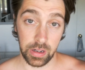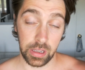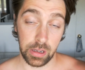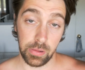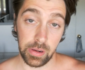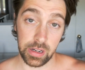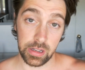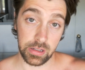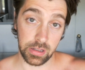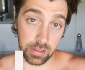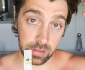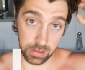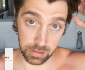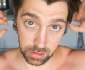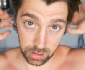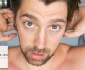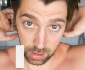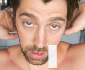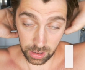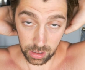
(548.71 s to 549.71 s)
questions
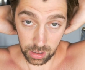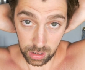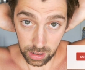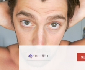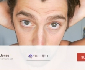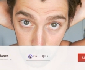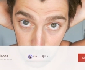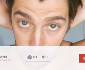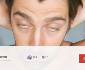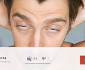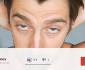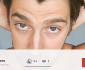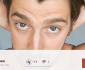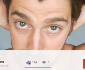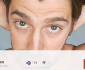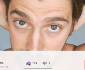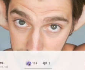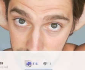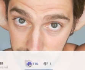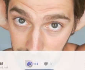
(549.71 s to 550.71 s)
or
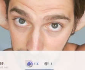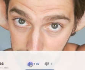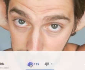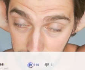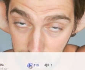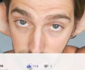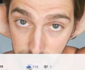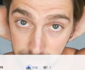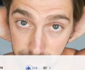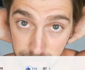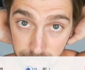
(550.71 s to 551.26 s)
comments down below.